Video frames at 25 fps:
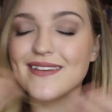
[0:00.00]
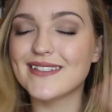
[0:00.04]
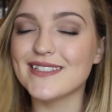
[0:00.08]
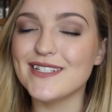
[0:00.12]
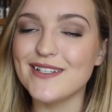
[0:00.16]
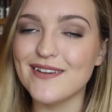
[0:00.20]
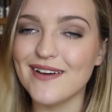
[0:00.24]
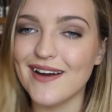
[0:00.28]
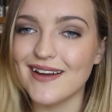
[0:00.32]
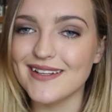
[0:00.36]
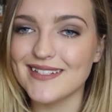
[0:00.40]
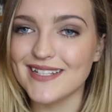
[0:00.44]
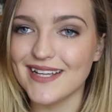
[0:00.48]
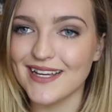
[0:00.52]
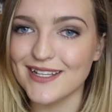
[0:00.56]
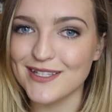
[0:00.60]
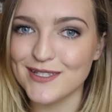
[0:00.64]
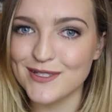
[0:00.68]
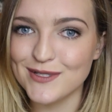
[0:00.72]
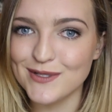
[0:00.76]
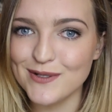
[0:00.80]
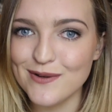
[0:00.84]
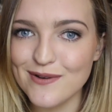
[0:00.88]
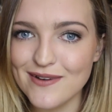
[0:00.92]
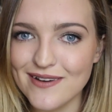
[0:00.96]
I'll see you guys again
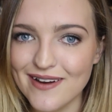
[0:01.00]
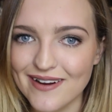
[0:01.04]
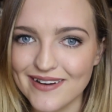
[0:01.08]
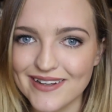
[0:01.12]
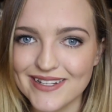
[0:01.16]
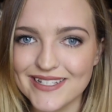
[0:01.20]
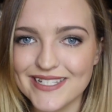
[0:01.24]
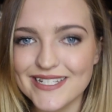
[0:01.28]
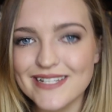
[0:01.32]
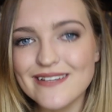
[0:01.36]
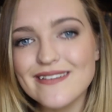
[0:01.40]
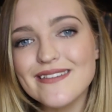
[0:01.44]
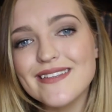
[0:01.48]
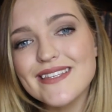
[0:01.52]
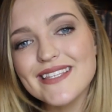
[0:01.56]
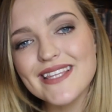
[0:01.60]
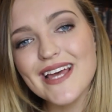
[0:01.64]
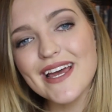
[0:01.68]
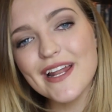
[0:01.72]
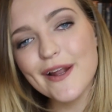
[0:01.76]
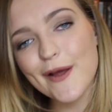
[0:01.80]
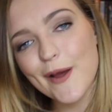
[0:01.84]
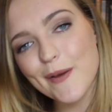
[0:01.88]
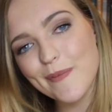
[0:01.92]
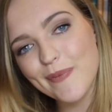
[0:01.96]
soon, and until
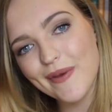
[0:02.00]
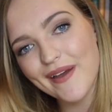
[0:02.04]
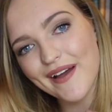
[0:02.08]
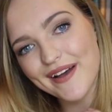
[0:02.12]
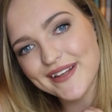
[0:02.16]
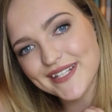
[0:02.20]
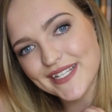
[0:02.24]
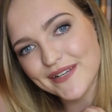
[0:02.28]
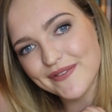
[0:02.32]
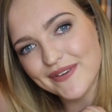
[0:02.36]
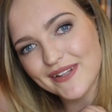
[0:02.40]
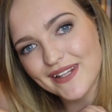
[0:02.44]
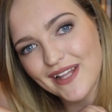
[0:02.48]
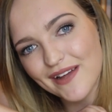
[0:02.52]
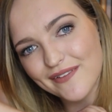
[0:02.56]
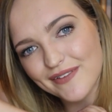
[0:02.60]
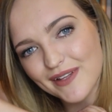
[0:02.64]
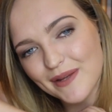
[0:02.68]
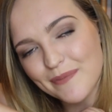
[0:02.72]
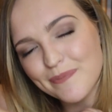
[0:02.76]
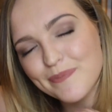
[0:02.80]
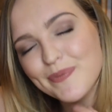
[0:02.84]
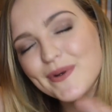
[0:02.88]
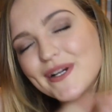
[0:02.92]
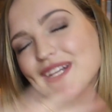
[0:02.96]
then I hope you guys have a lovely
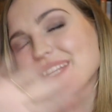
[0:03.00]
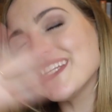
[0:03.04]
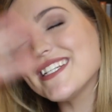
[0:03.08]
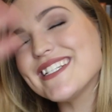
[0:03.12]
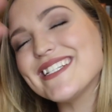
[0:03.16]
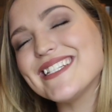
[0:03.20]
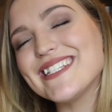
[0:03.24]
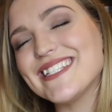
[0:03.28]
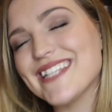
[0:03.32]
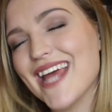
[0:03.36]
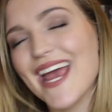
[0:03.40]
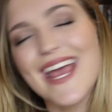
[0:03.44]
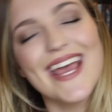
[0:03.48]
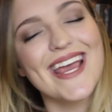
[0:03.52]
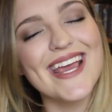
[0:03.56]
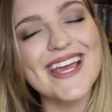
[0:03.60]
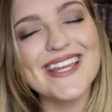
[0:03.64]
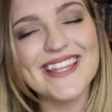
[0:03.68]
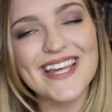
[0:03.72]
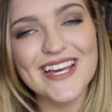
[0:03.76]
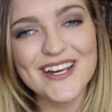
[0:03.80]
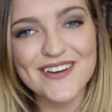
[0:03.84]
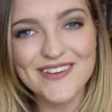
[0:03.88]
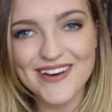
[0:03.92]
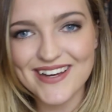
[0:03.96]
bookish day
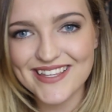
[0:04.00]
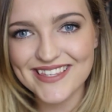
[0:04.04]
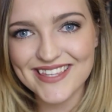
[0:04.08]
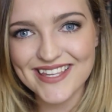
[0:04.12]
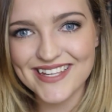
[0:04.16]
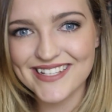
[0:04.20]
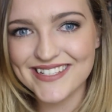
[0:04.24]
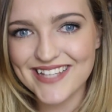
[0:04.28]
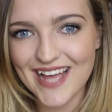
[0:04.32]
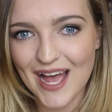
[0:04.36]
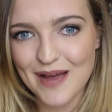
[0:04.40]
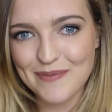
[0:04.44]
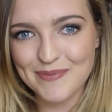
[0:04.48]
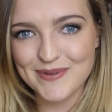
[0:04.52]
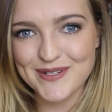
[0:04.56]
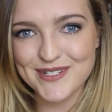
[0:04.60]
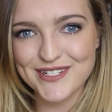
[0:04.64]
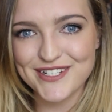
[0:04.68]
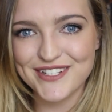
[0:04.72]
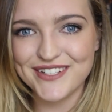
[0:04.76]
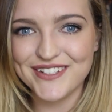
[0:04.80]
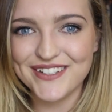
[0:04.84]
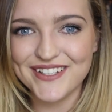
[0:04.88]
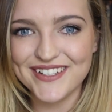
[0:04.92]
and that great things happen to